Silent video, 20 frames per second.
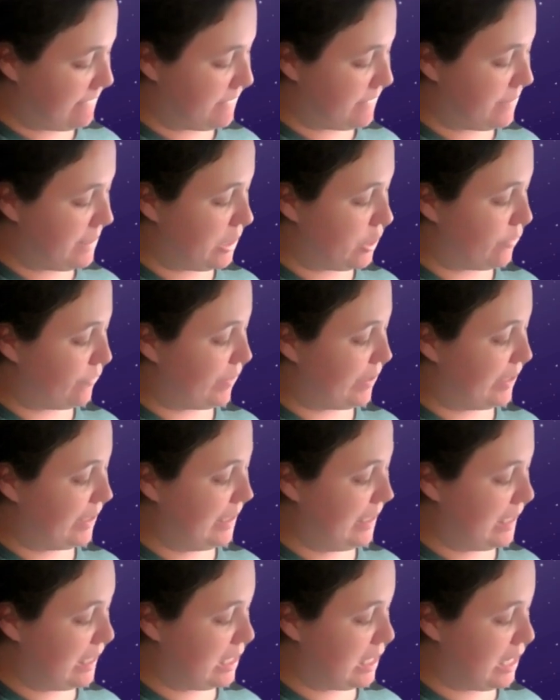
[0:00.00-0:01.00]
Then over
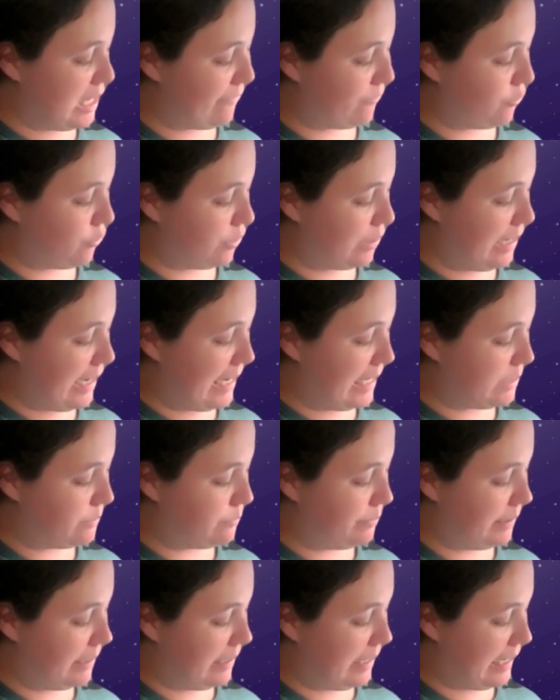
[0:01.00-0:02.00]
here, I've got
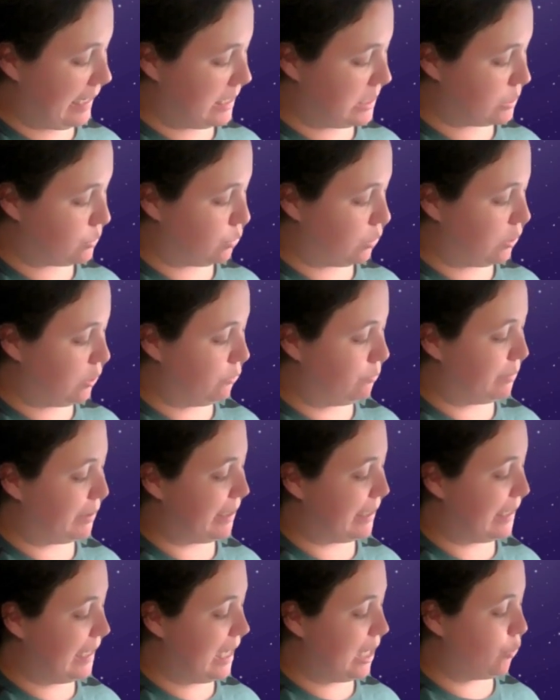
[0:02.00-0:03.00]
8b as well. But
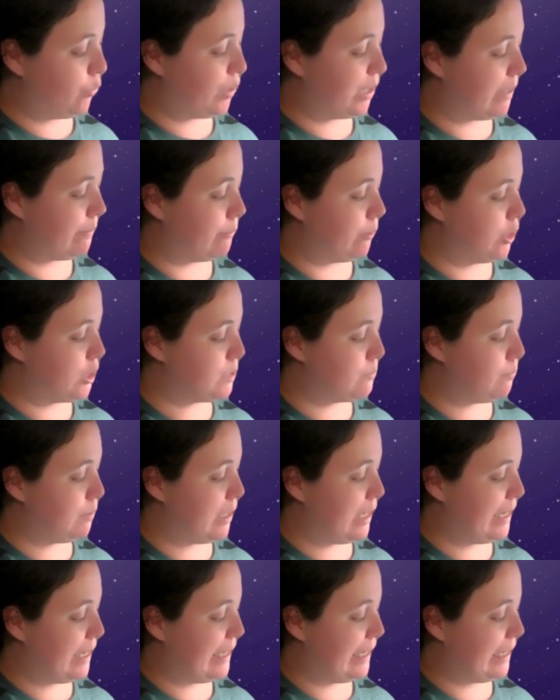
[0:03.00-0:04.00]
now when I
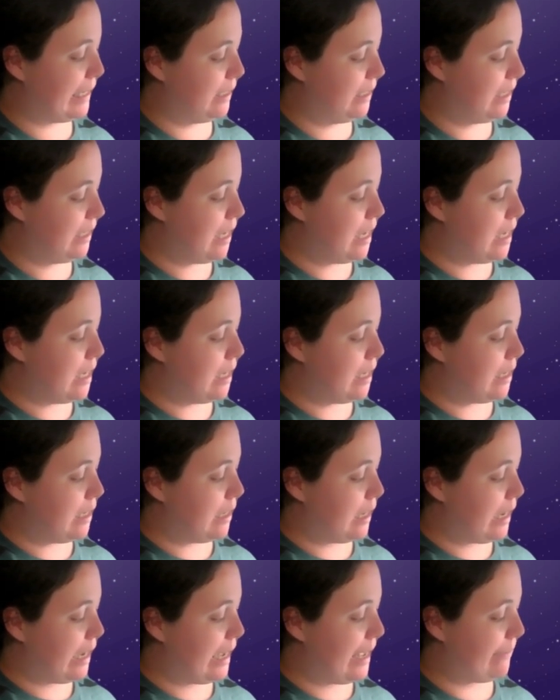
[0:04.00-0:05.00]
multiply in,
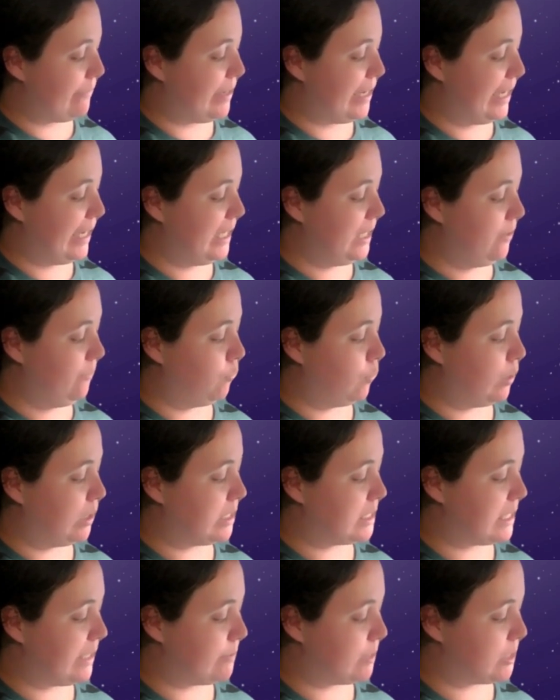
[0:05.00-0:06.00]
I have negative 1
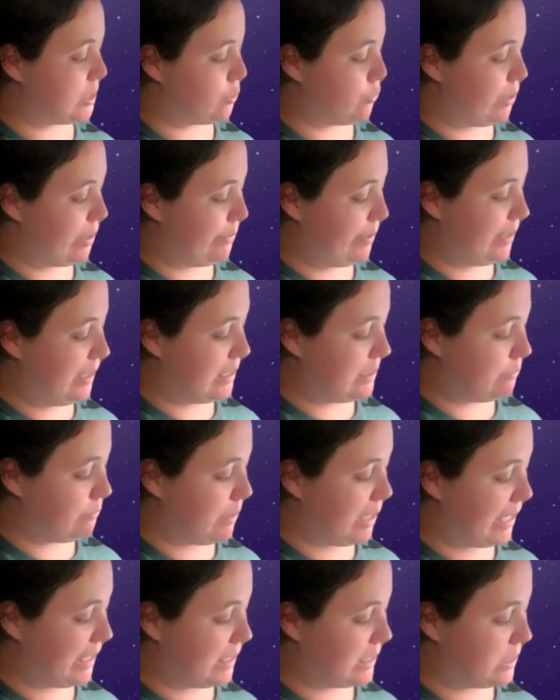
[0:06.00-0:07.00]
times 3b is
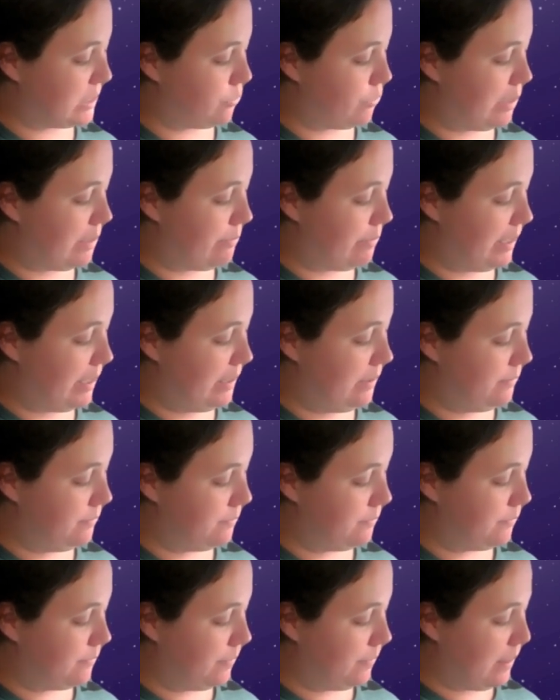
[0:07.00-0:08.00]
minus 3b.
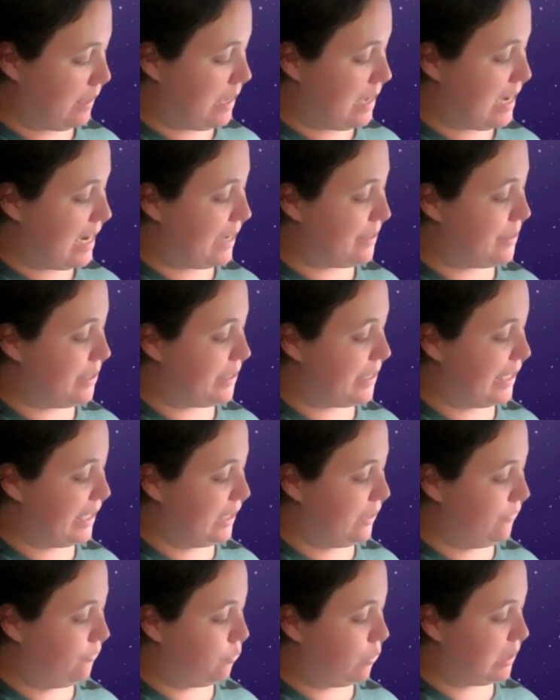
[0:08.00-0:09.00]
And then
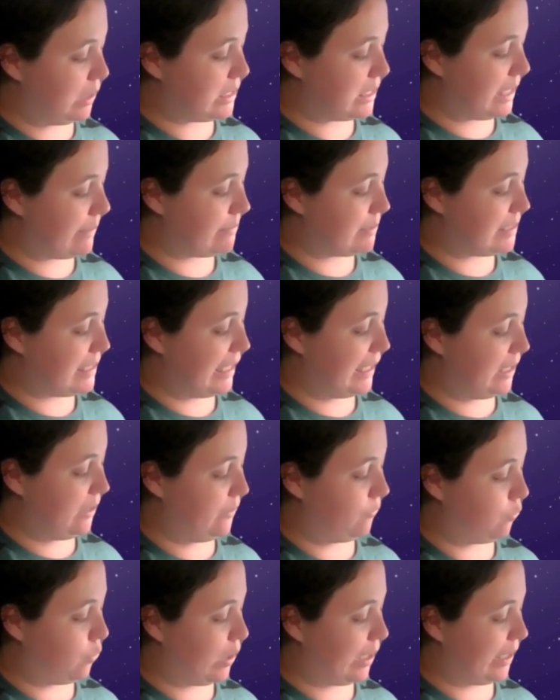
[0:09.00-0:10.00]
negative 1 times
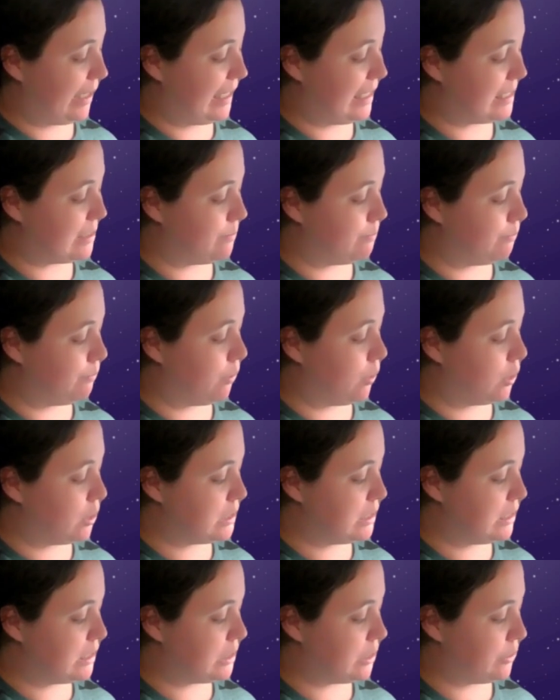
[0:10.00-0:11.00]
negative 1 is
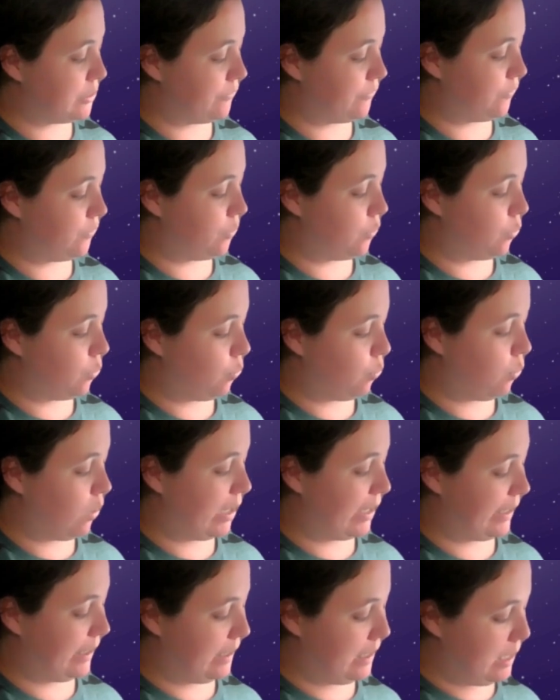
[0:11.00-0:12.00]
positive 1.